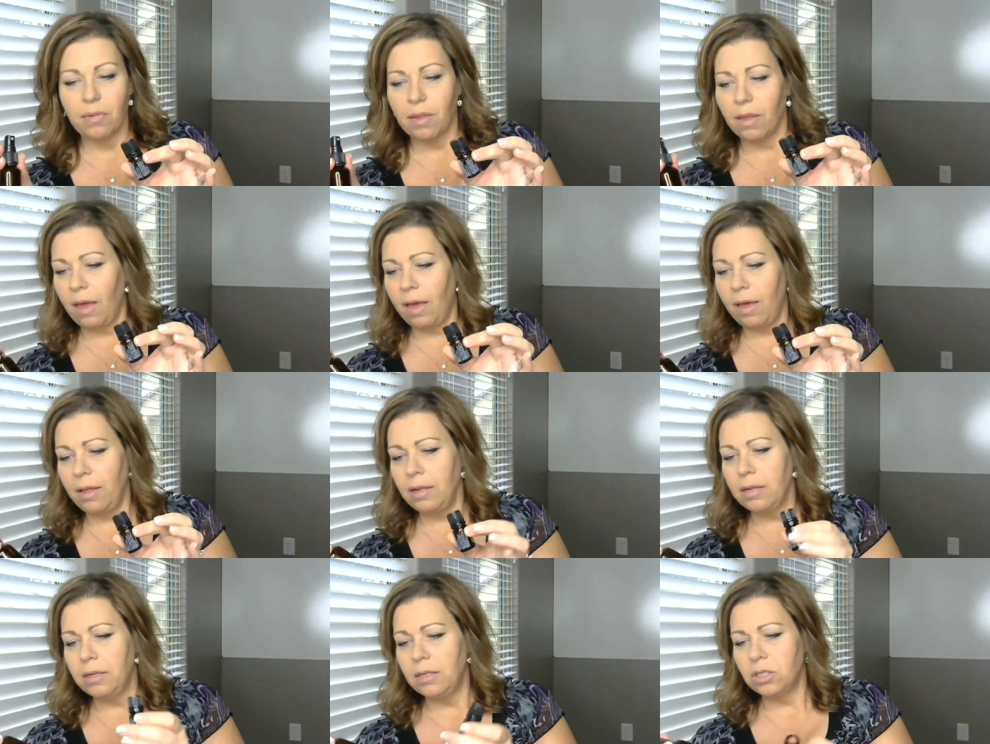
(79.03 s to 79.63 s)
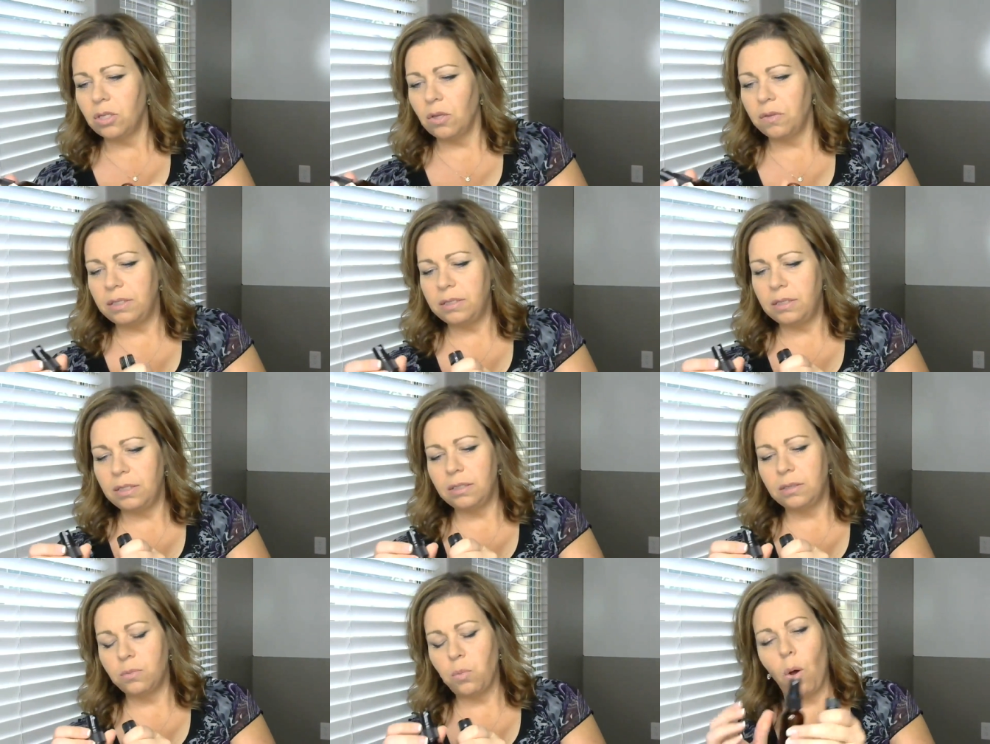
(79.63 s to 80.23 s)
Okay, so
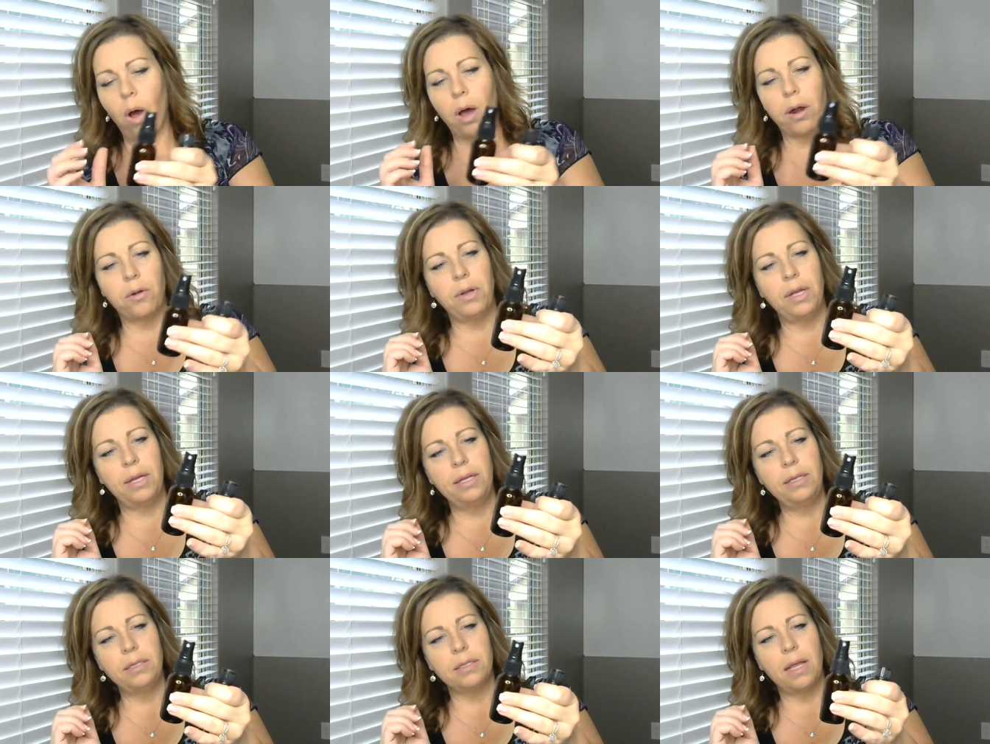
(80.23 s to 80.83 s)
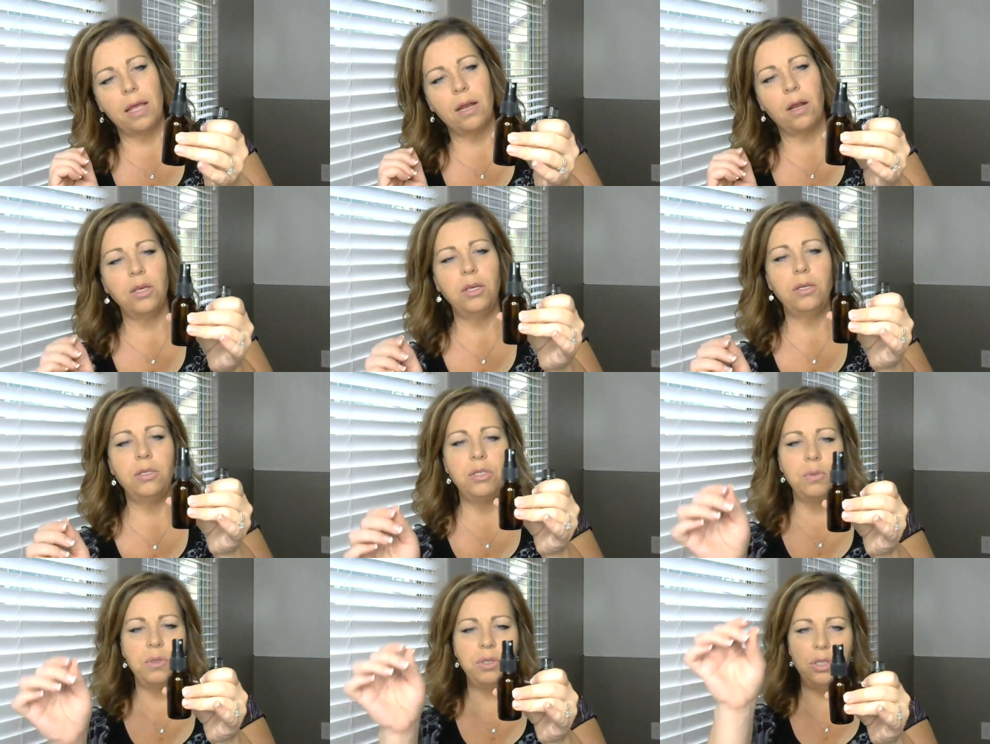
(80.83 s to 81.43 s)
this is water in it, and all
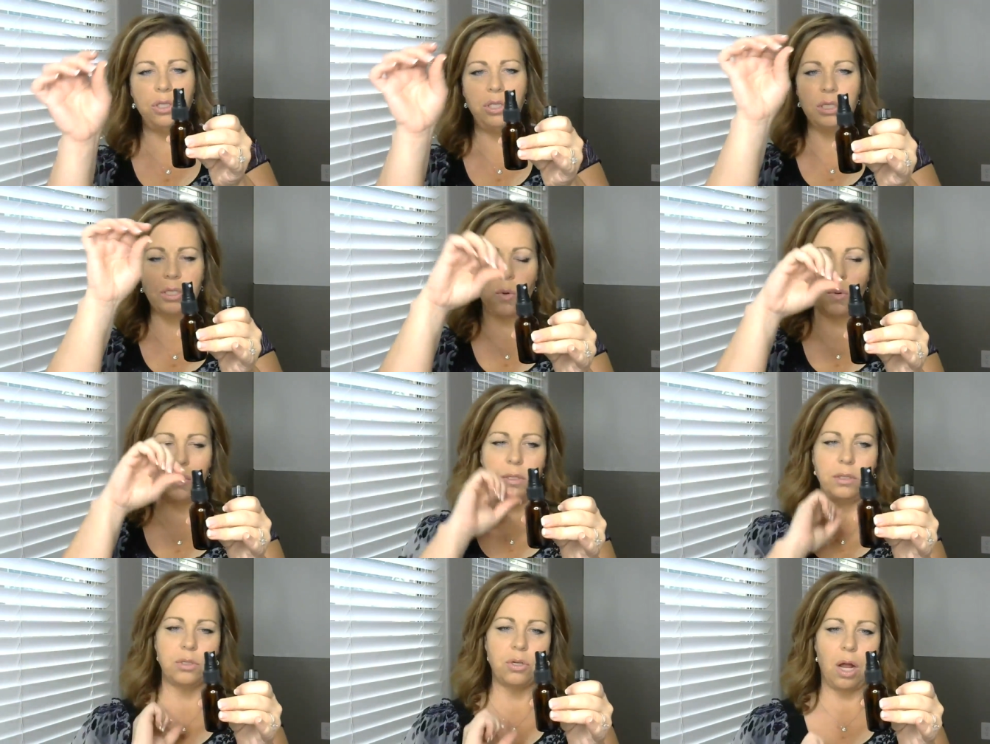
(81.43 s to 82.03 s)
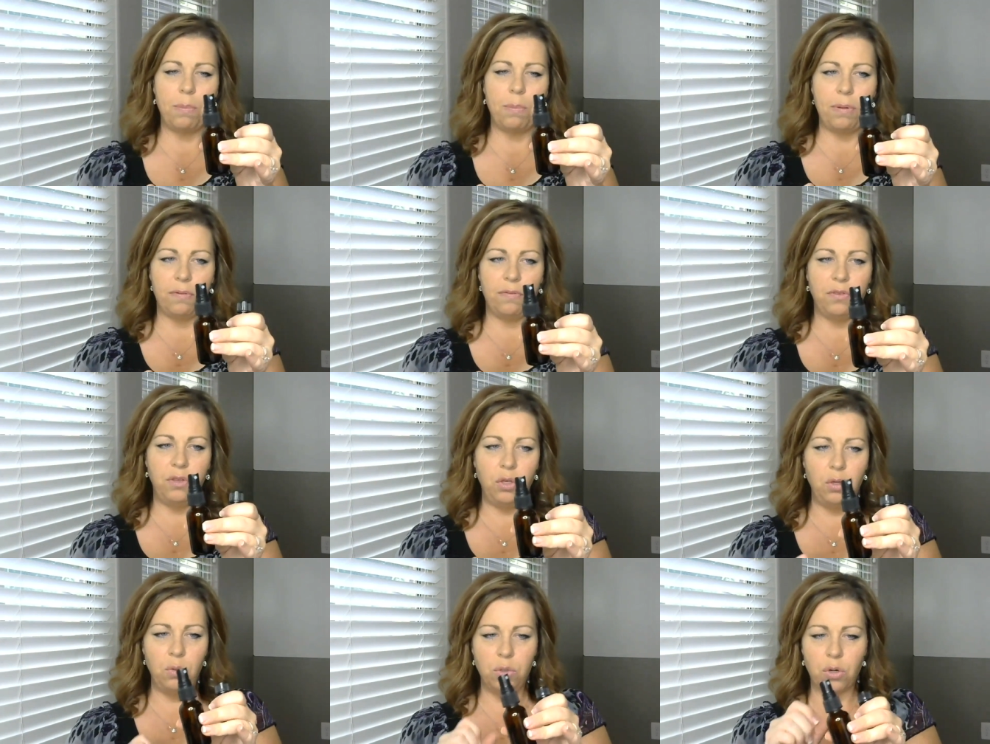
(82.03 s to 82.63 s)
you do is you're just going to drop a
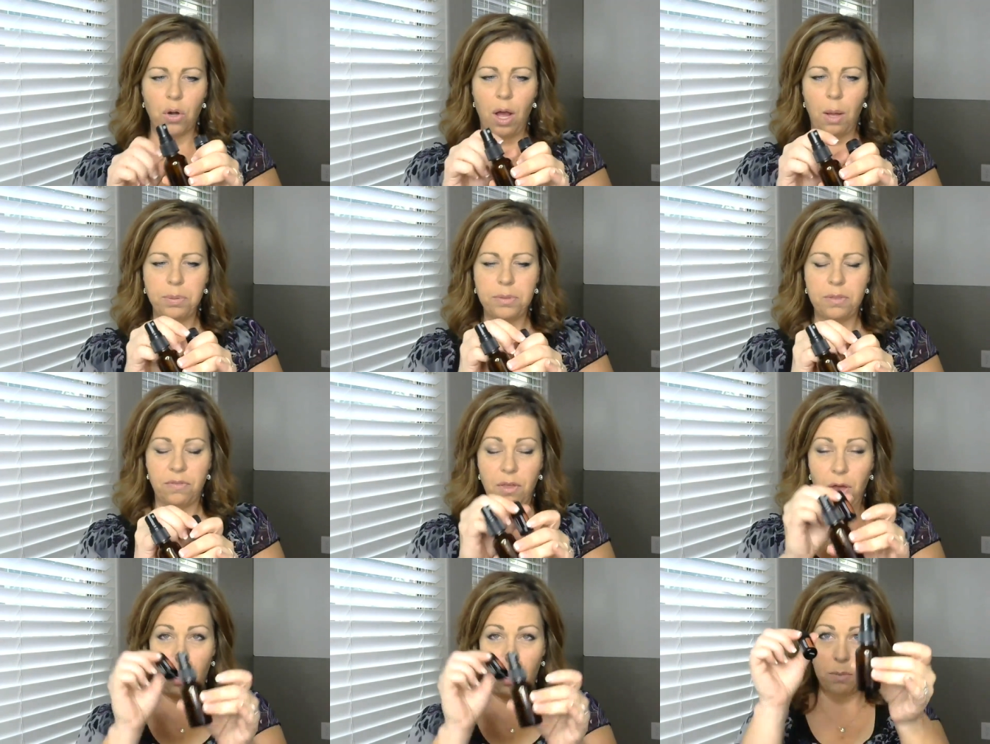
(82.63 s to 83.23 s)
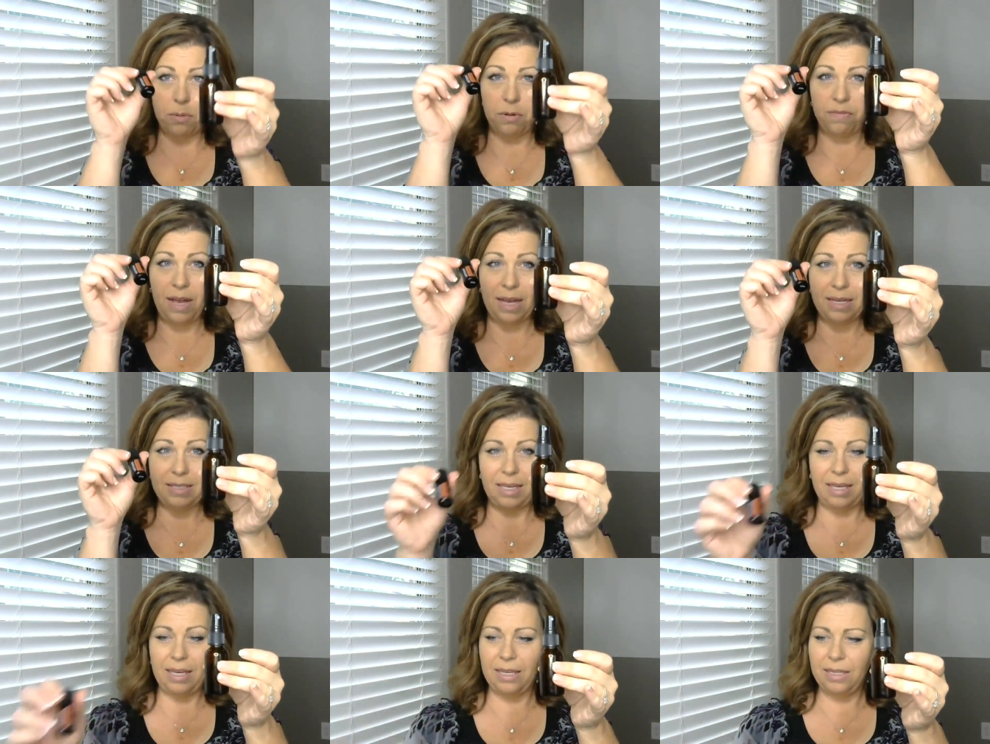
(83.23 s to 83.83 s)
few drops of the
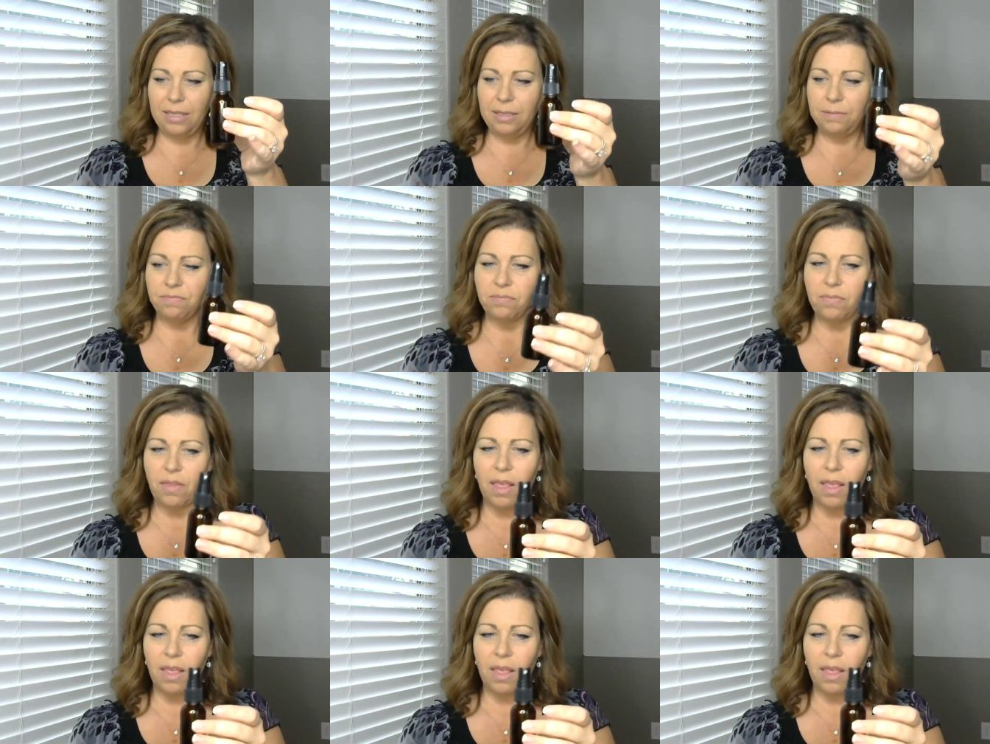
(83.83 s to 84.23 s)
arborvitae in it,